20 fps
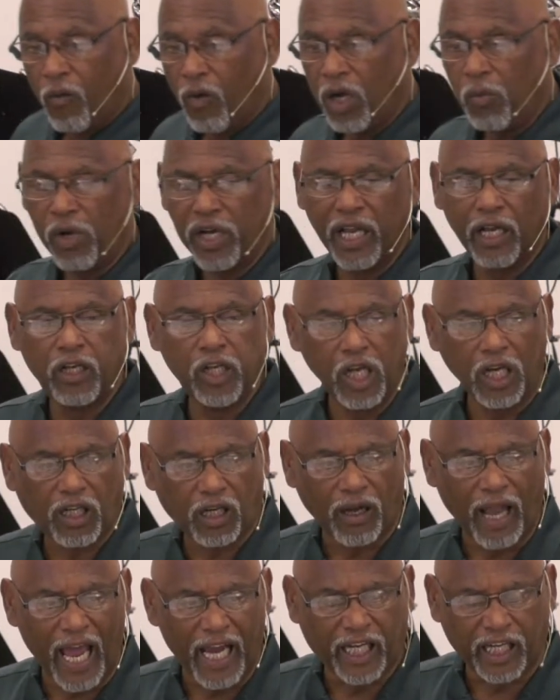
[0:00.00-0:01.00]
What would it
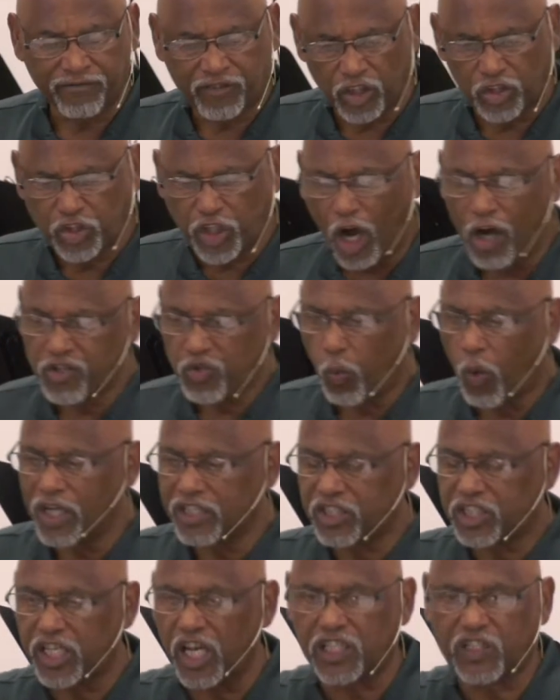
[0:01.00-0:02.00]
look like if the church
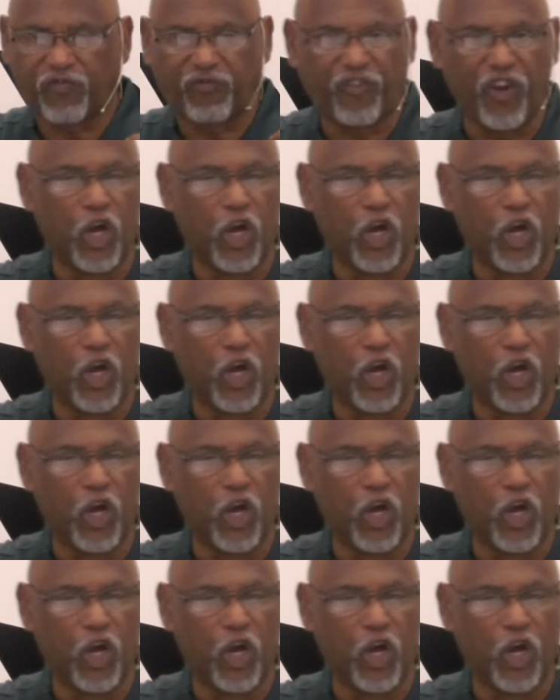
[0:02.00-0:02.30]
was just